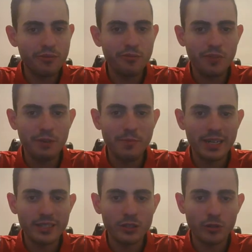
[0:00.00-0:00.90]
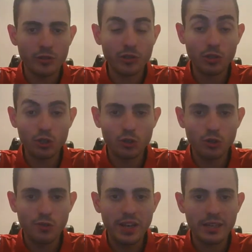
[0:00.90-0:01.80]
feedback in terms of the
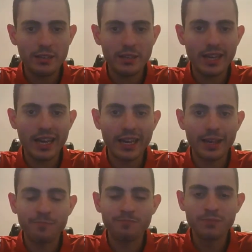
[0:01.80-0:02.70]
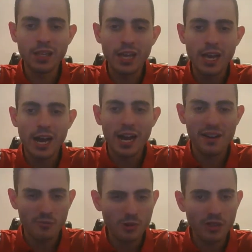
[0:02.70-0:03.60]
survey, and I
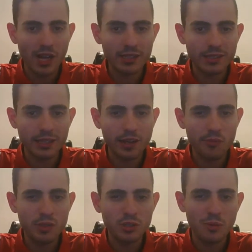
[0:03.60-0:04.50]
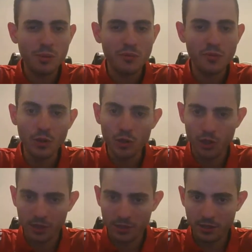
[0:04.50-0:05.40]
have realized that there have been some
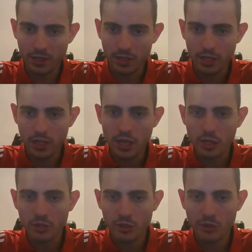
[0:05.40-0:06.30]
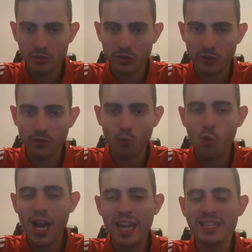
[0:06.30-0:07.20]
confusion in terms of the
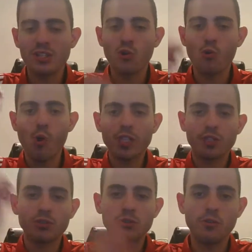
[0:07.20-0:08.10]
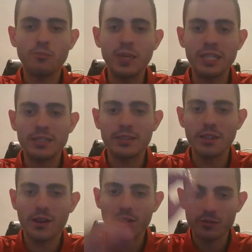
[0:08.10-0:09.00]
way that the questions are being,
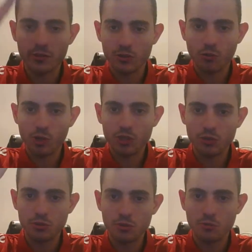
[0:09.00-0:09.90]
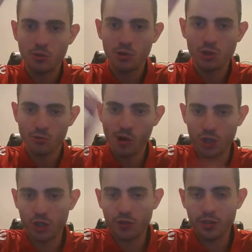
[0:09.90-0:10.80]
you know, the questions were
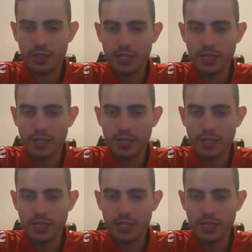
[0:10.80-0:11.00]
structured.